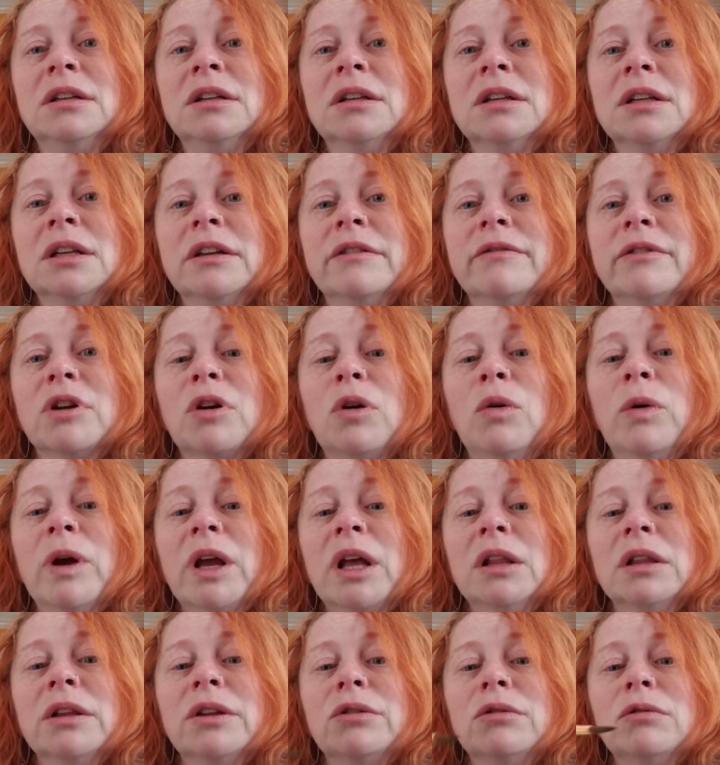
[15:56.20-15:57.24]
give it a quick
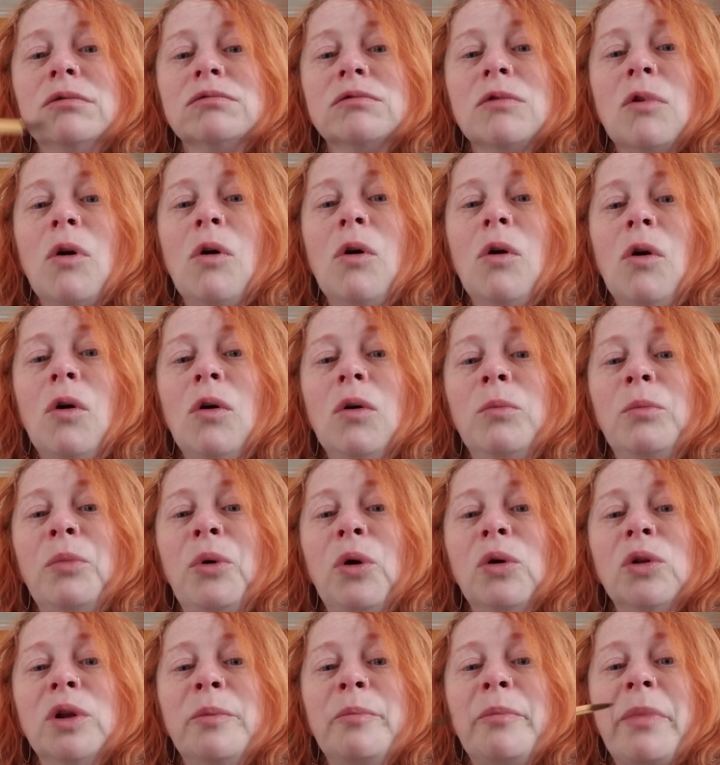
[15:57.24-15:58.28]
little roll,
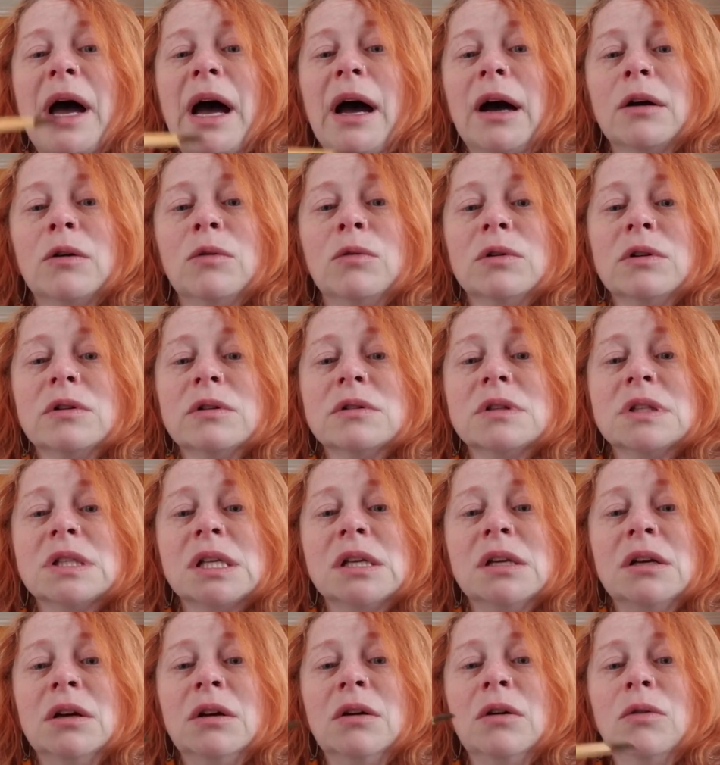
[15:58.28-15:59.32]
pull it backwards
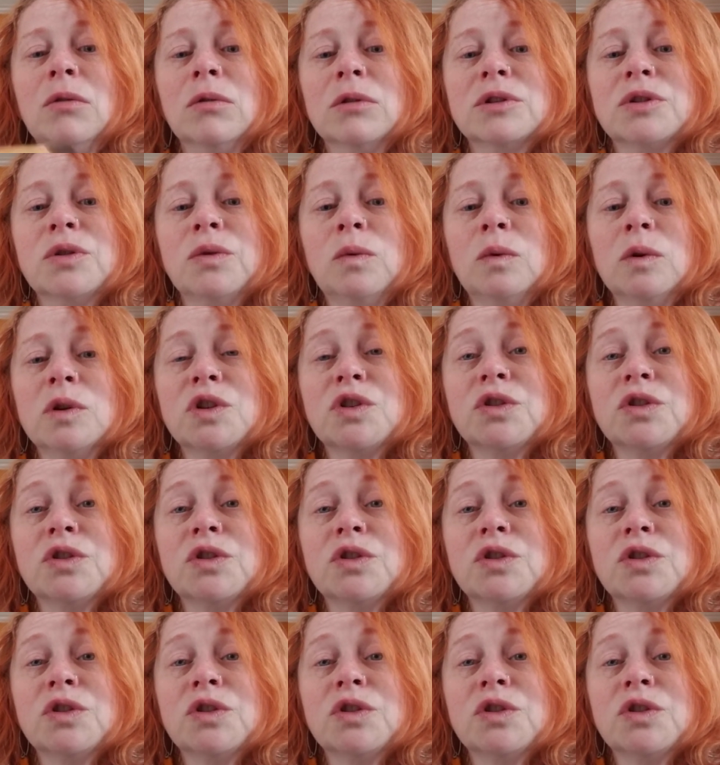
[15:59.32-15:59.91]
or towards